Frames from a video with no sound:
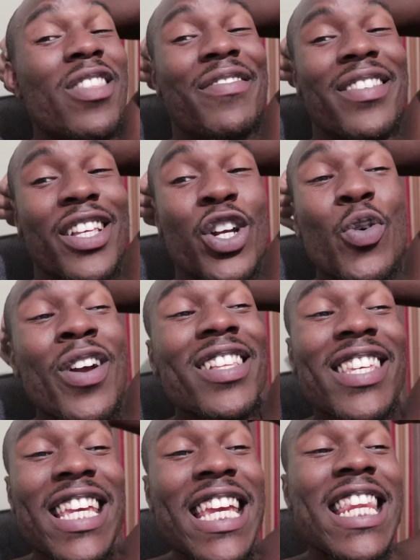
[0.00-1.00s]
lifting the
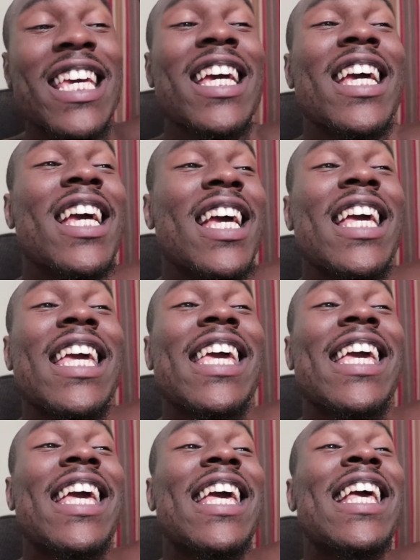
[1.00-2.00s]
creatine
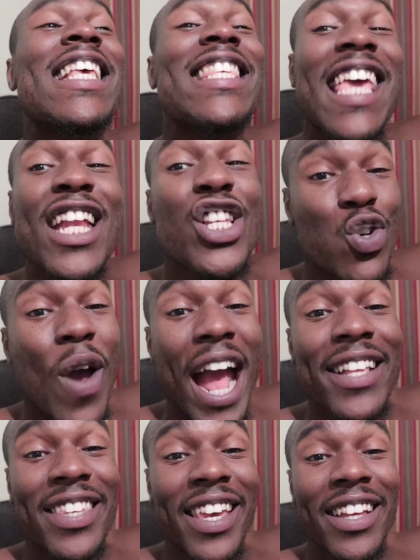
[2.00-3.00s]
is in
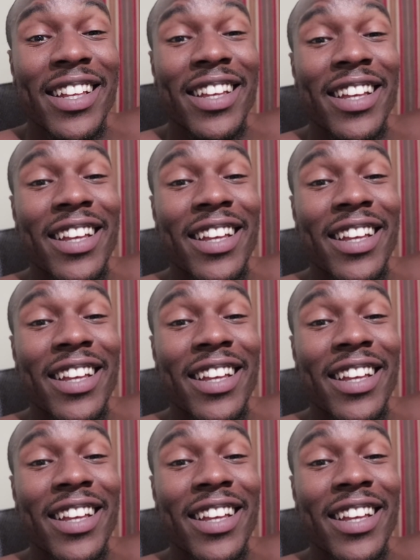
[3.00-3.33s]
transit.